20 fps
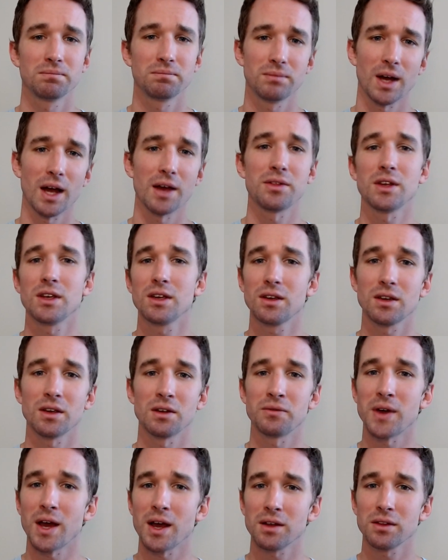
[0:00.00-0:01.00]
I think, in
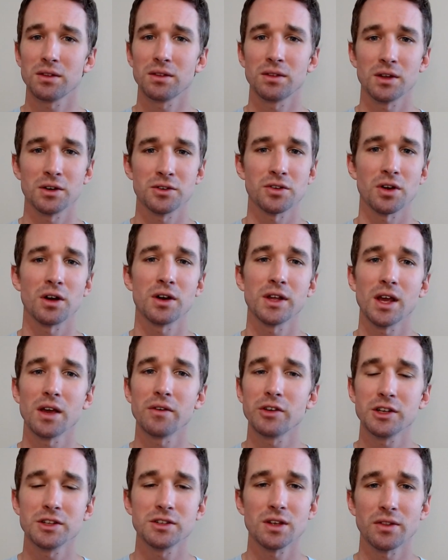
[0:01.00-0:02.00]
fact, there's already
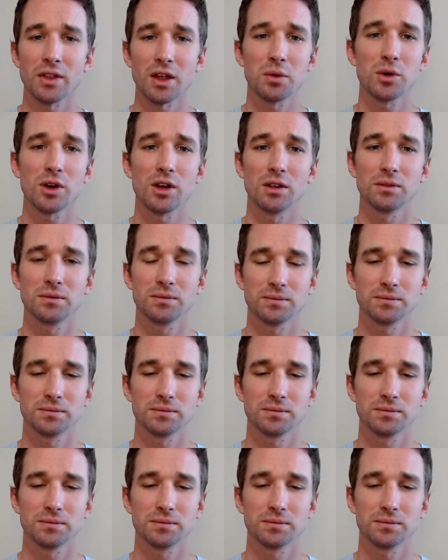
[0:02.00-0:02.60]
evidence that they will.